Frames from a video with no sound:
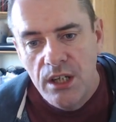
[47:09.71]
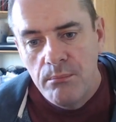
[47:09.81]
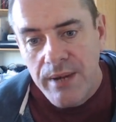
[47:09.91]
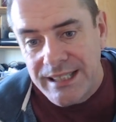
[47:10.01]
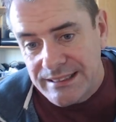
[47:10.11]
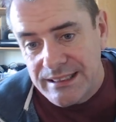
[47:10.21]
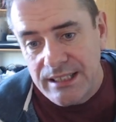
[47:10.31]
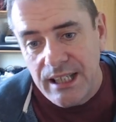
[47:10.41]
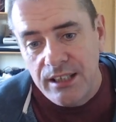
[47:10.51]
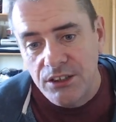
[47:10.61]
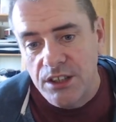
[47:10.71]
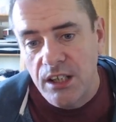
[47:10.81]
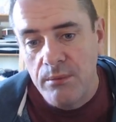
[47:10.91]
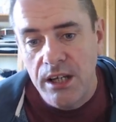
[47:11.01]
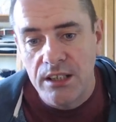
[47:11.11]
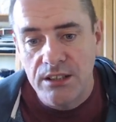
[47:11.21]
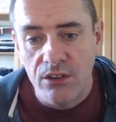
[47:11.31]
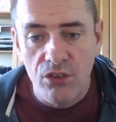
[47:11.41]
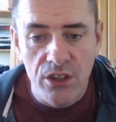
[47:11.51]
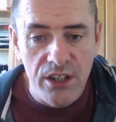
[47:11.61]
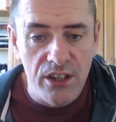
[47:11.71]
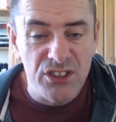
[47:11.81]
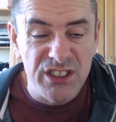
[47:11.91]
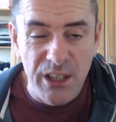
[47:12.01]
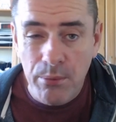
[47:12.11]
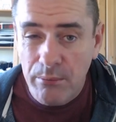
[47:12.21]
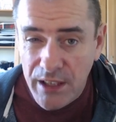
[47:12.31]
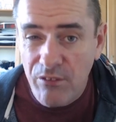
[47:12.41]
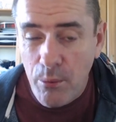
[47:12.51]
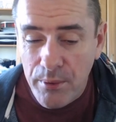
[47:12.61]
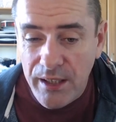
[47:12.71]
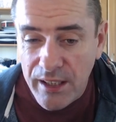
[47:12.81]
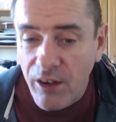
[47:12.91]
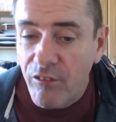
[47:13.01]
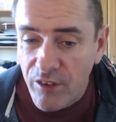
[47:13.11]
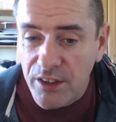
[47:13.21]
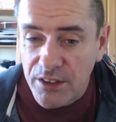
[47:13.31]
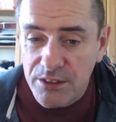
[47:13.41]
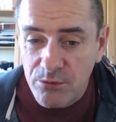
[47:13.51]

Mazda and their single-mindedness on the rotary engine, they probably give up on that now, in fairness.